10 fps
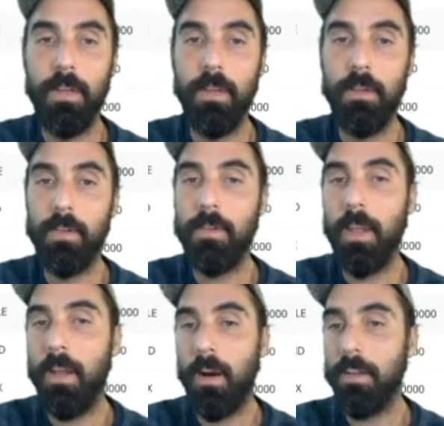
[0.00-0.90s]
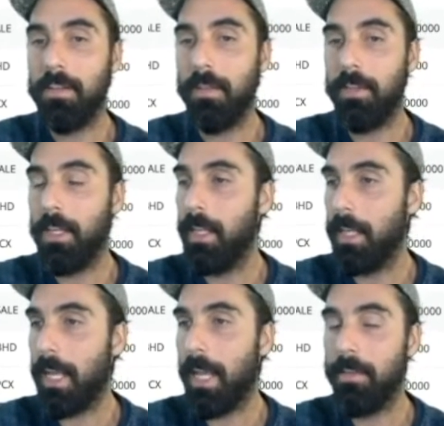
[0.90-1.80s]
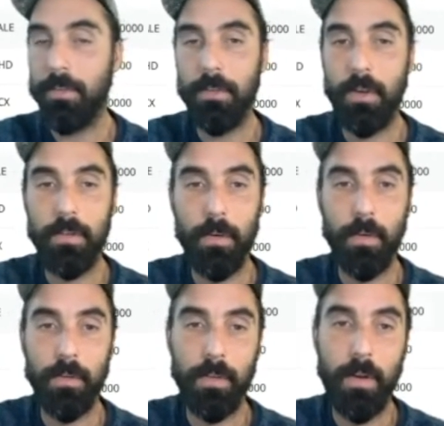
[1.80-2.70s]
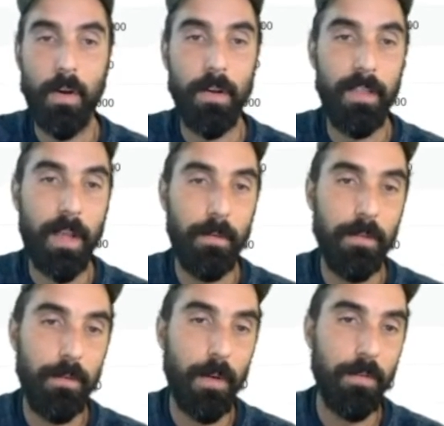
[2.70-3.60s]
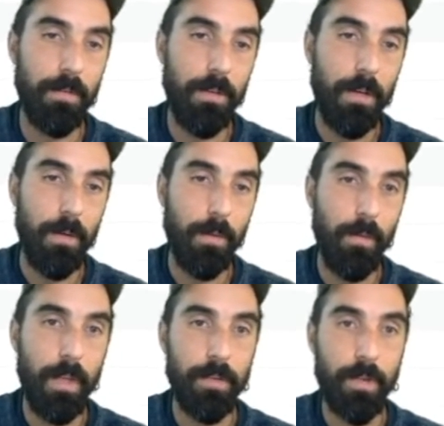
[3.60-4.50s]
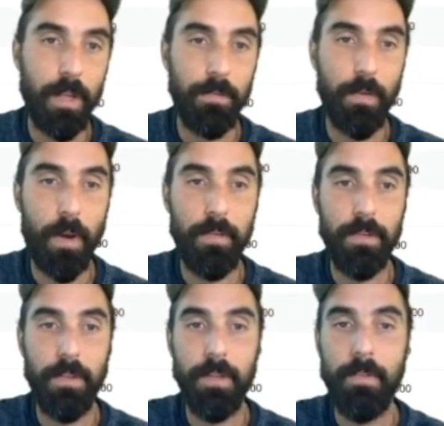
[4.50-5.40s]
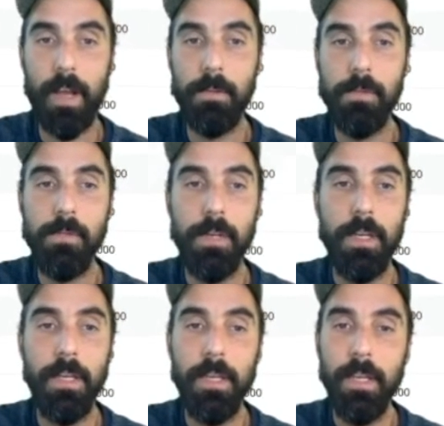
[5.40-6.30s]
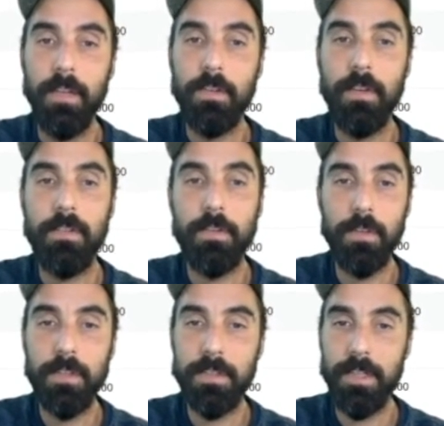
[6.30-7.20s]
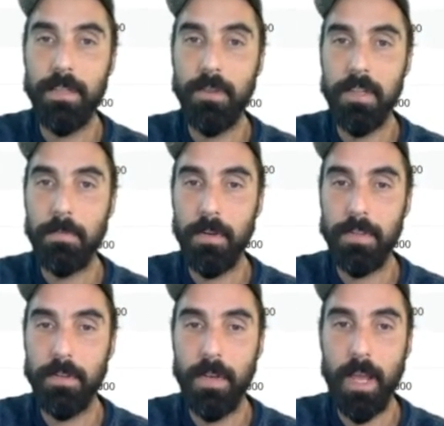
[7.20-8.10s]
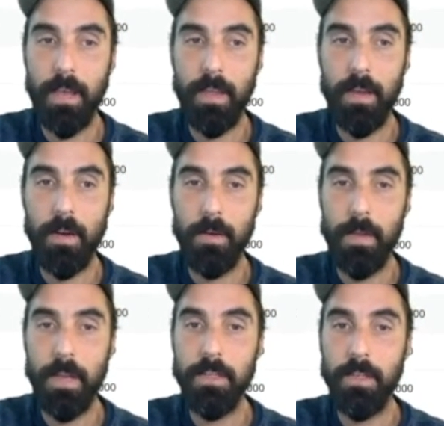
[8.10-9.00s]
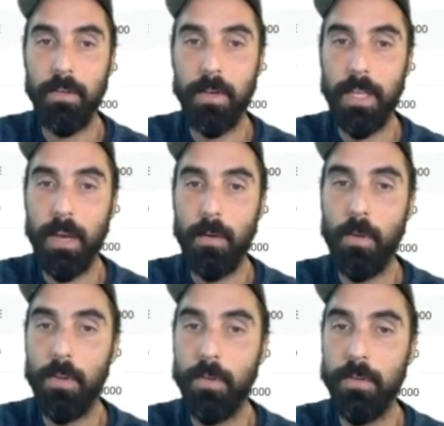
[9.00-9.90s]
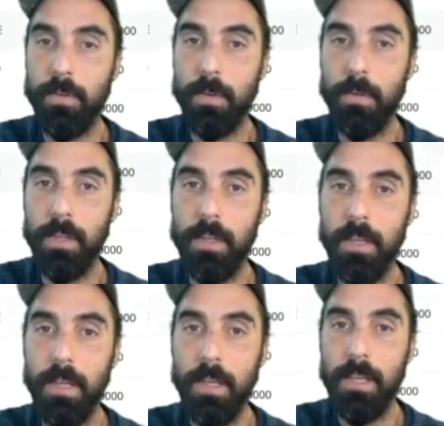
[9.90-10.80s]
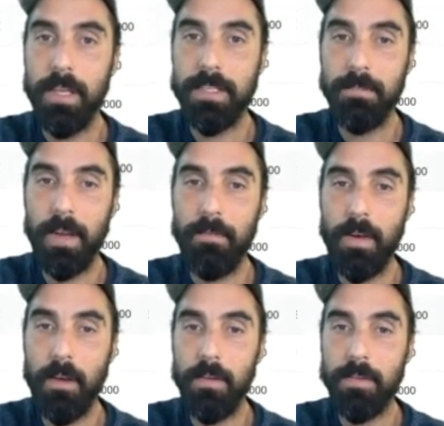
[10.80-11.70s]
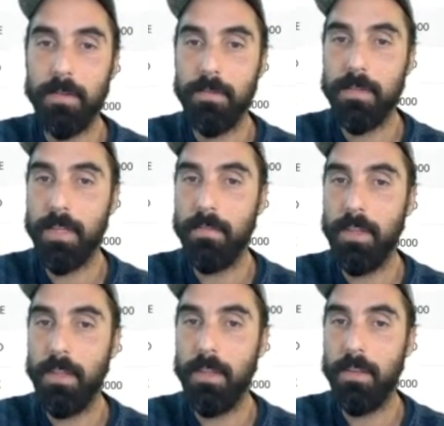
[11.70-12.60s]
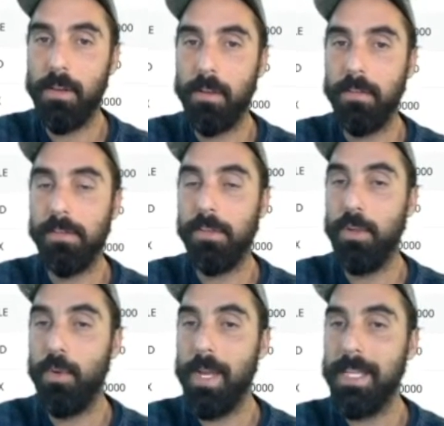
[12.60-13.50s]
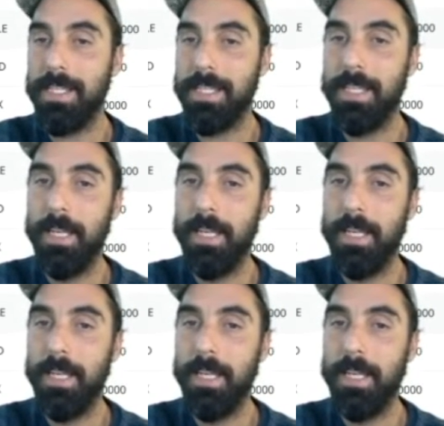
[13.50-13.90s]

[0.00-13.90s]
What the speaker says: So I just have to click cancel and those orders are gone, and that 200 will then transfer over to the available. So it's good to see transparency on how they're managing your account and what you're doing with it. The estimated value, $270 US.